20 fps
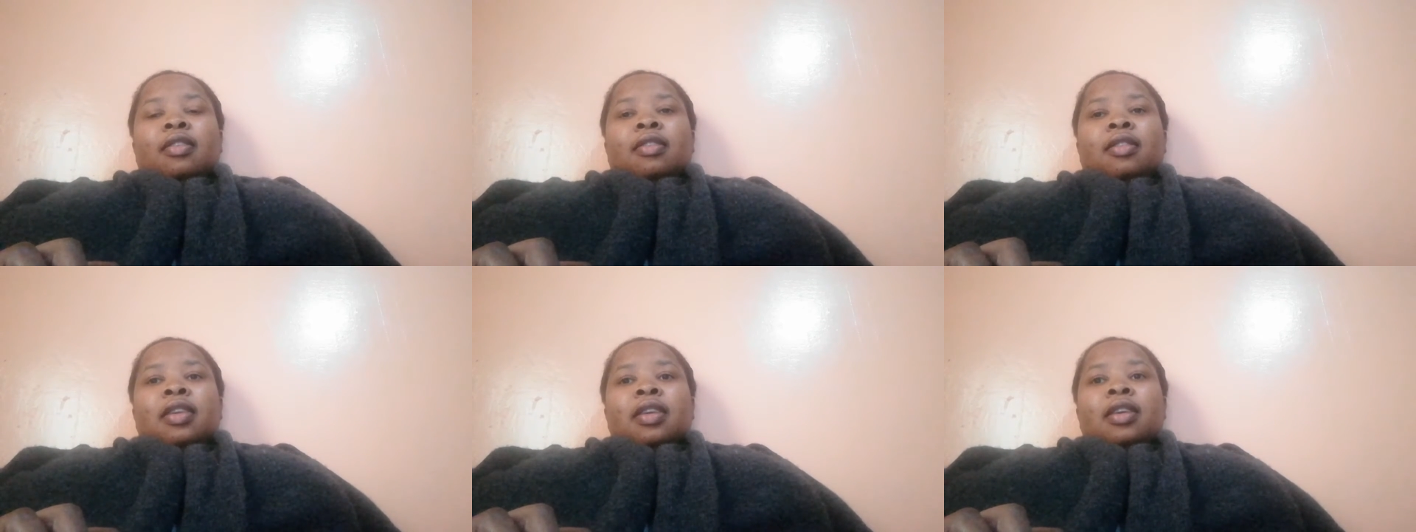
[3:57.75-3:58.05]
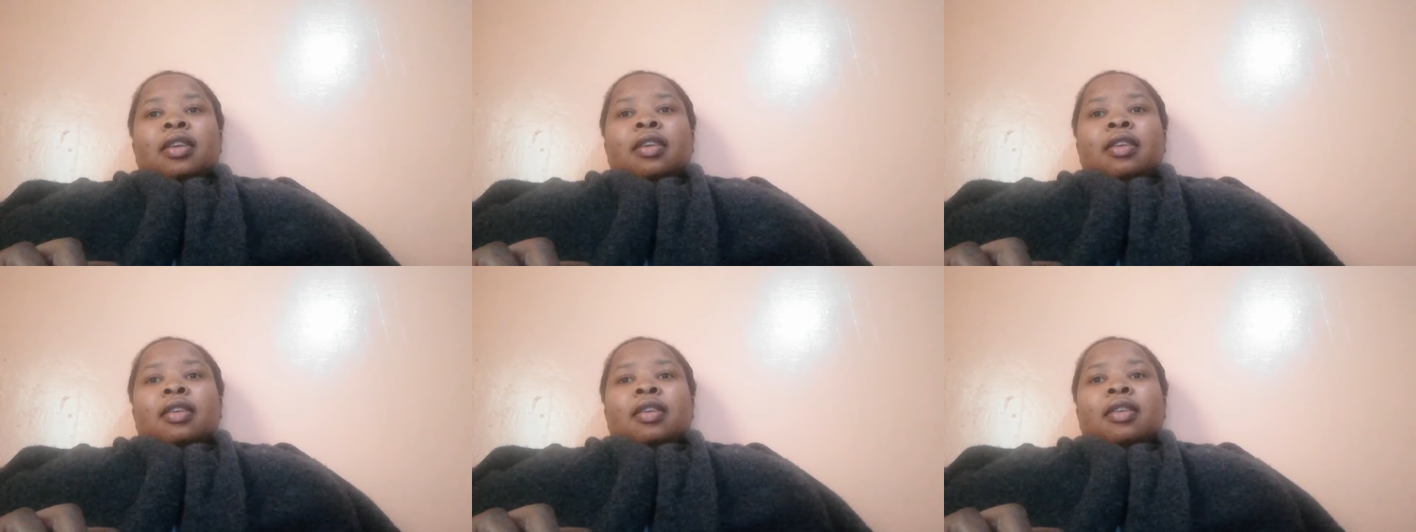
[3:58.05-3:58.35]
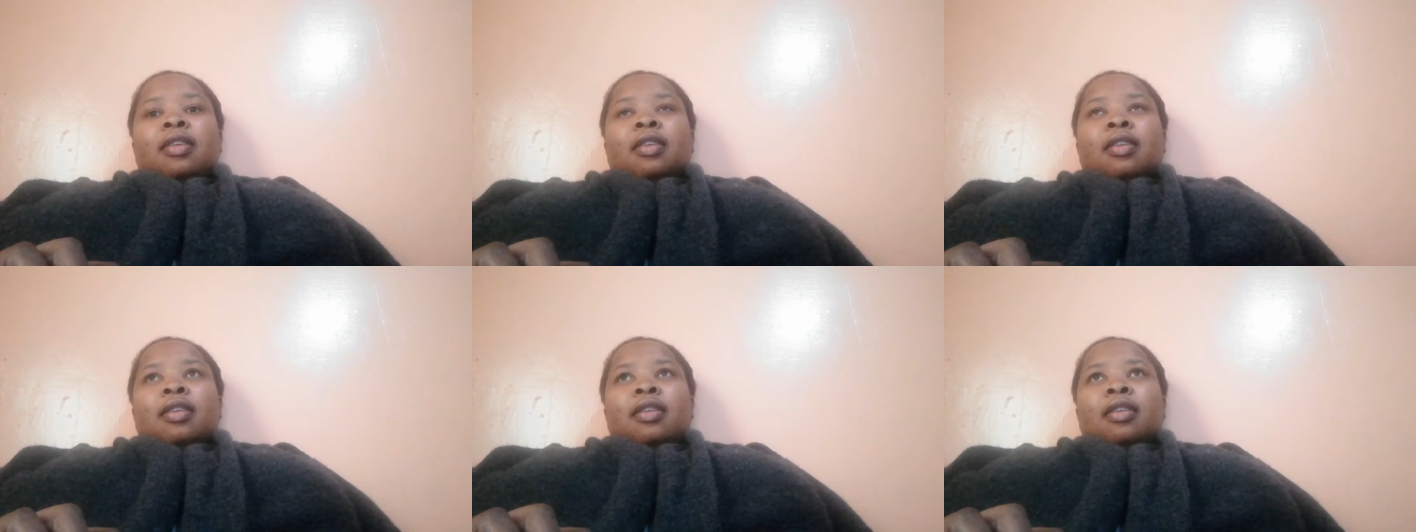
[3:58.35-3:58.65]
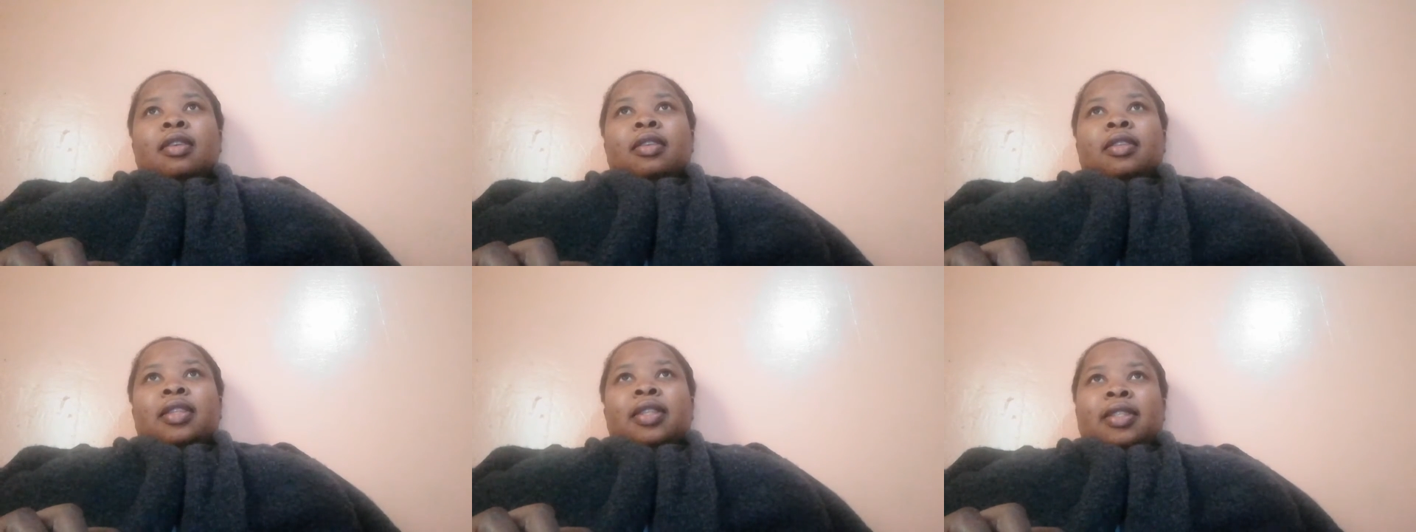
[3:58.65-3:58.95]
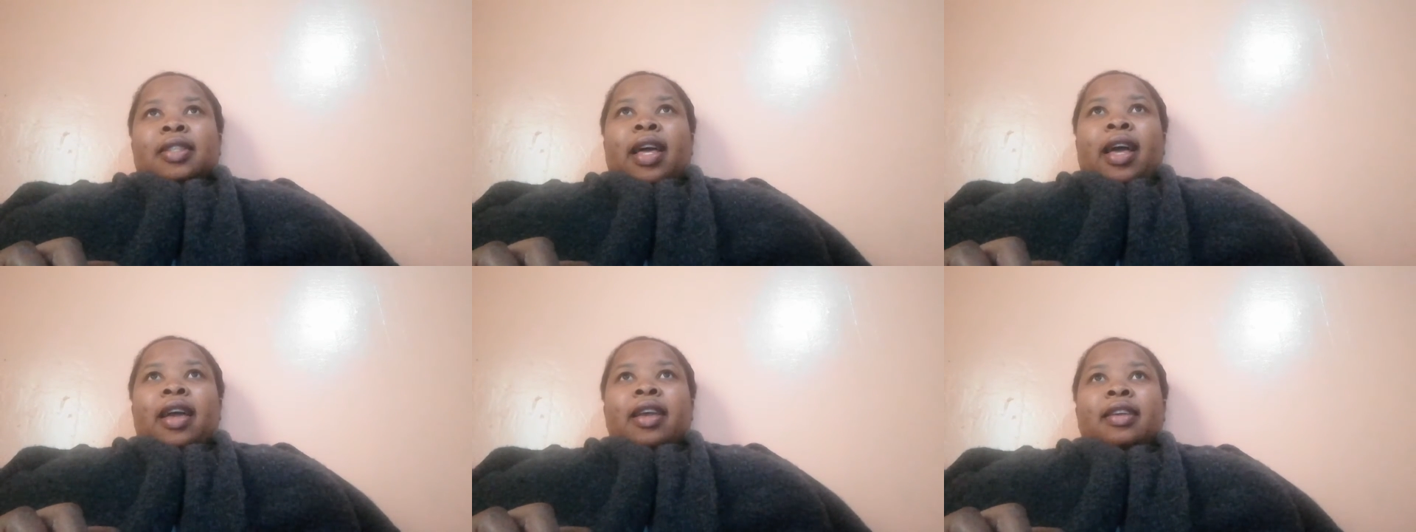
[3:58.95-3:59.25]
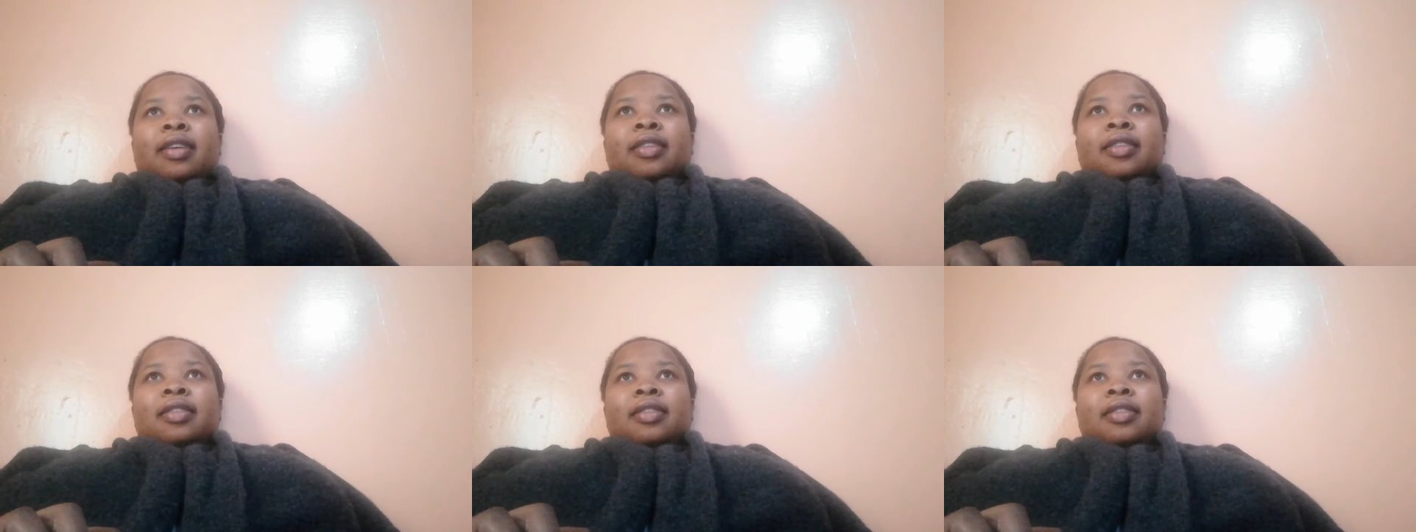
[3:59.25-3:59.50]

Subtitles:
the desired